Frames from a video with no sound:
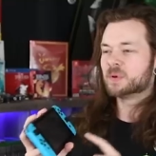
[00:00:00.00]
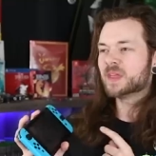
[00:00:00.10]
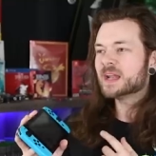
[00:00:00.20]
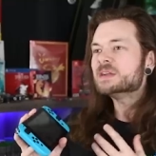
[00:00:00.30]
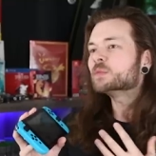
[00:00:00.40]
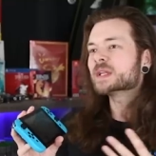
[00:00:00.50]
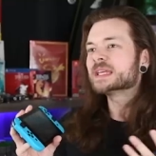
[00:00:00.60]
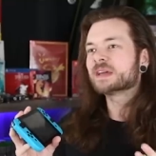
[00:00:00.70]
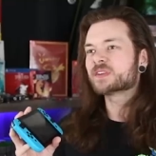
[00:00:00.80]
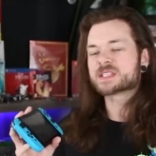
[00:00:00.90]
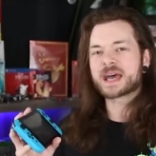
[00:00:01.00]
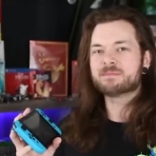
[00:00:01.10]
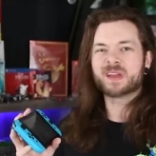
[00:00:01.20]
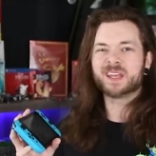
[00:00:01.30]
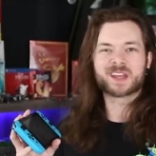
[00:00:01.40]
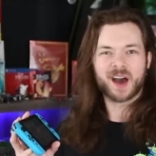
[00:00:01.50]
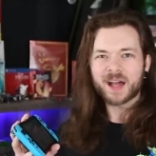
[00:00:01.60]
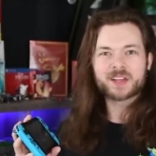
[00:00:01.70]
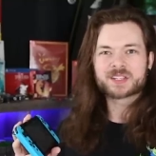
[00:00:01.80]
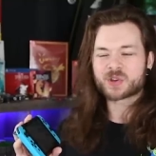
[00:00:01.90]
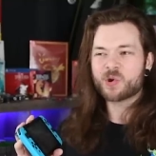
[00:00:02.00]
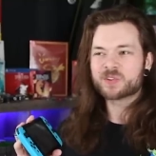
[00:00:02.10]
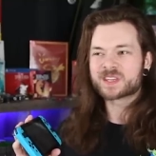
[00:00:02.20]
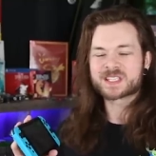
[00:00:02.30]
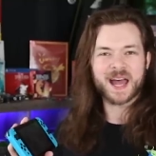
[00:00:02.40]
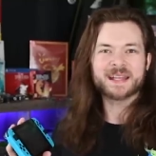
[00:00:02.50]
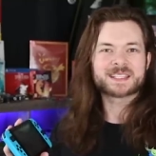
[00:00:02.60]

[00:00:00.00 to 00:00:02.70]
but they didn't really give us that many colors or design